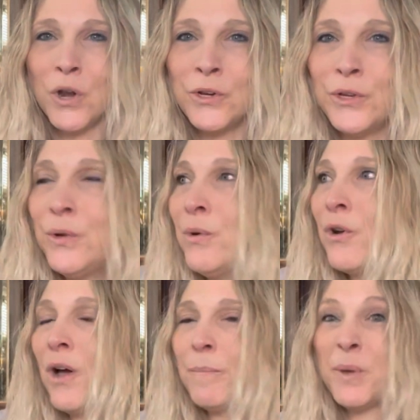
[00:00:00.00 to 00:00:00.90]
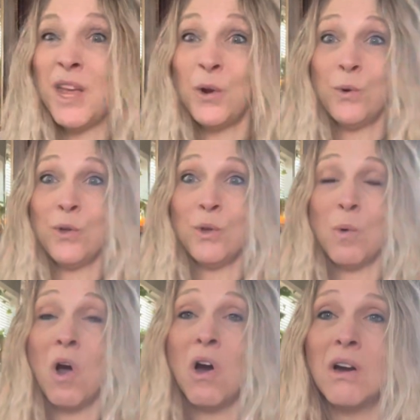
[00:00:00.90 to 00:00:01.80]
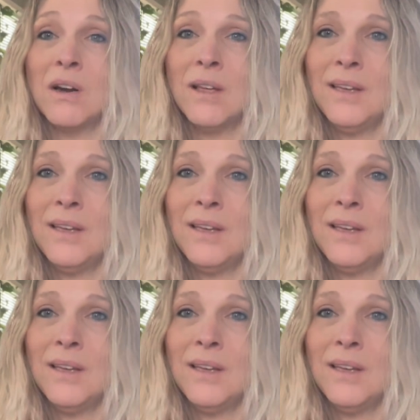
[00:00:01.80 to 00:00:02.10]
to do or not being who you are,